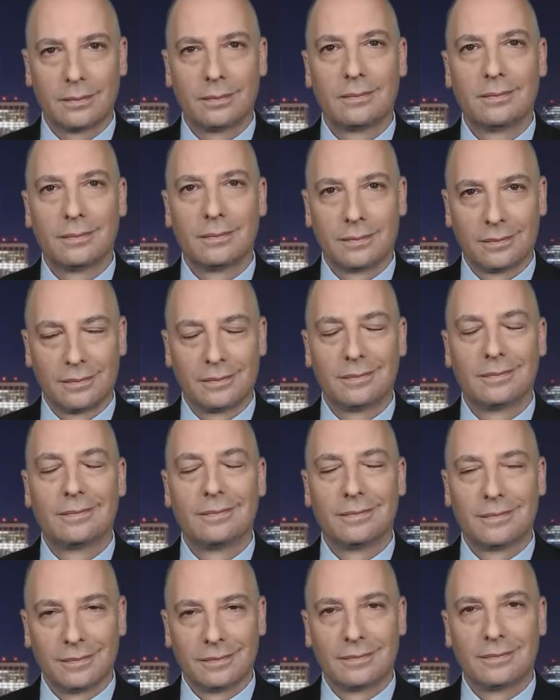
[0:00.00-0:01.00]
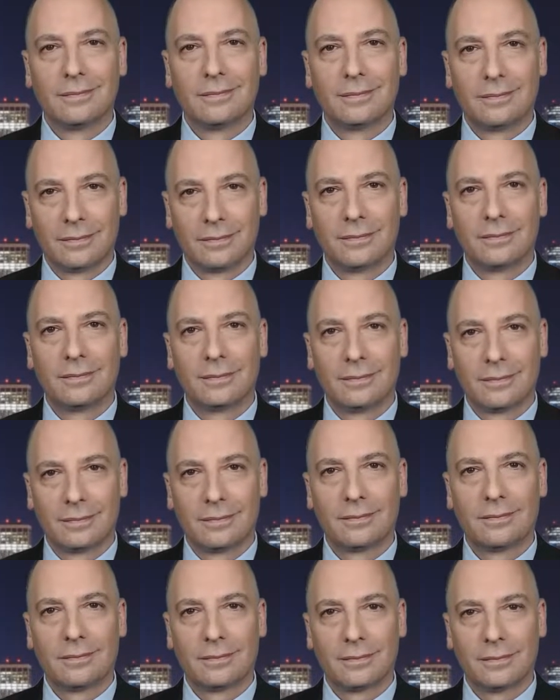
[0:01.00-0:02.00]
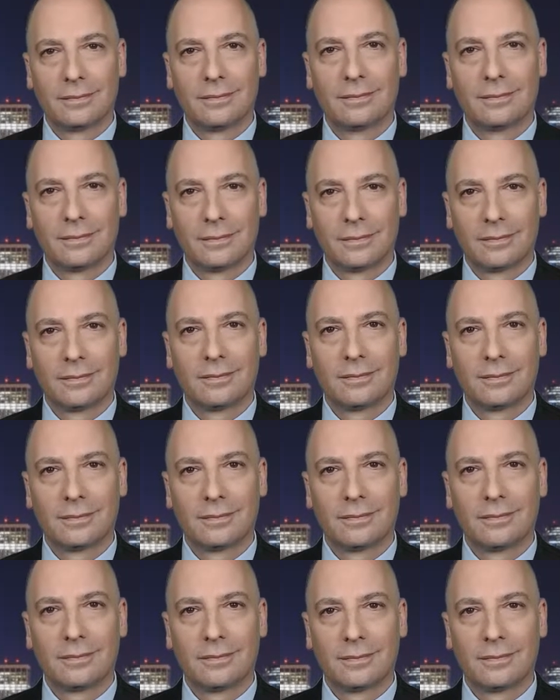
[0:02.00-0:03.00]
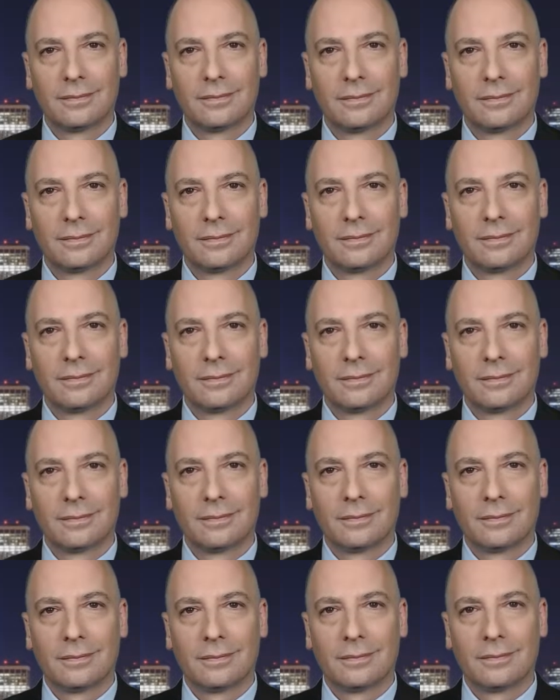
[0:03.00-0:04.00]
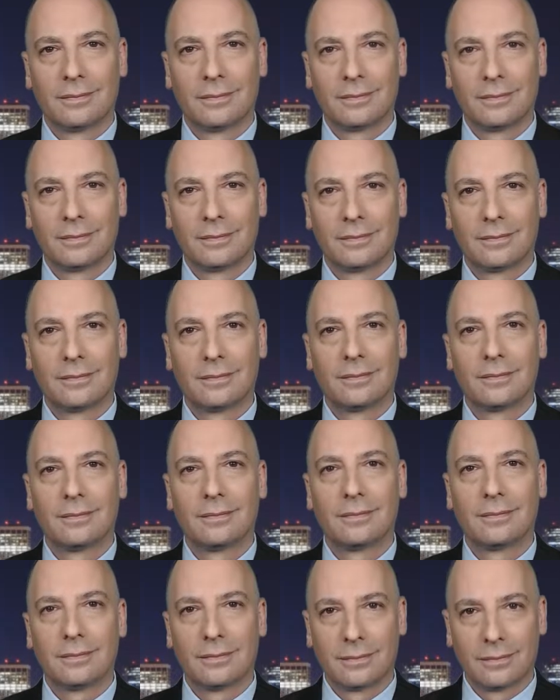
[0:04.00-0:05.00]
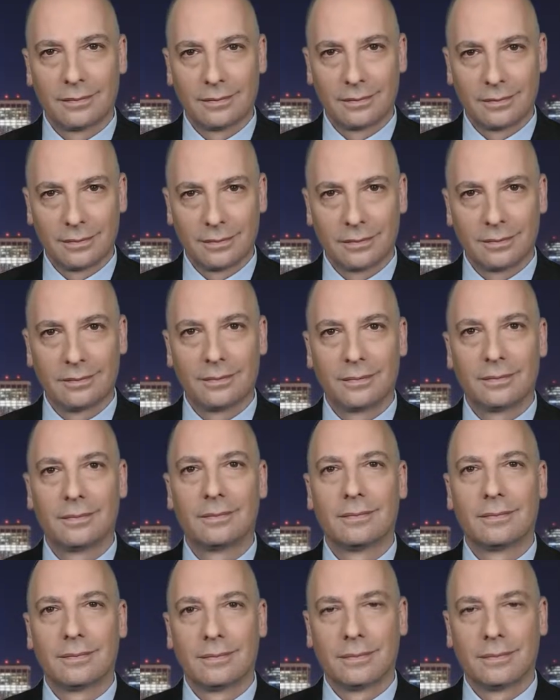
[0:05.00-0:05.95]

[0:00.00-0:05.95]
This person isn't speaking.